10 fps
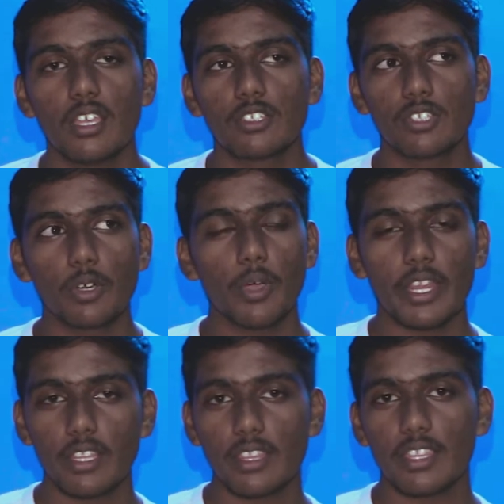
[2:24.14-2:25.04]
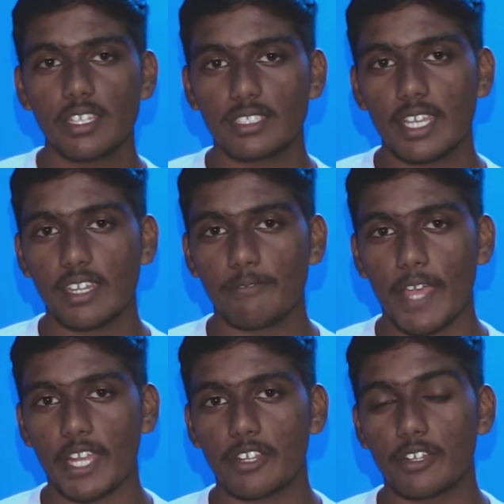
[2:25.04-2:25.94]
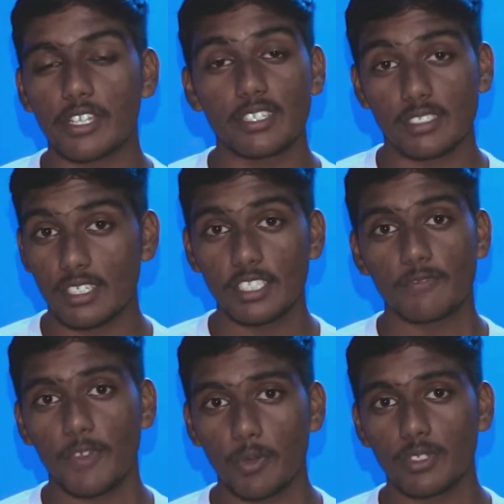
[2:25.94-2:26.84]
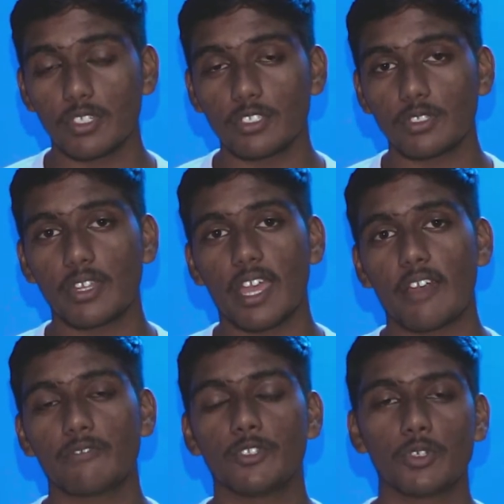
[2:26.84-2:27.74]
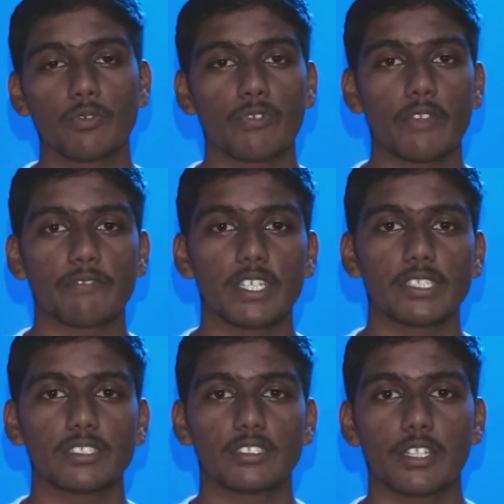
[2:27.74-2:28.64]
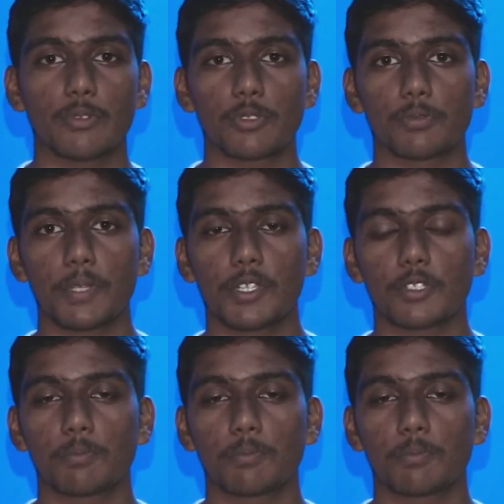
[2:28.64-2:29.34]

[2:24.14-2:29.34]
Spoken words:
So another thing taking effect here is this phone is also going to have dual front-facing stereo speakers,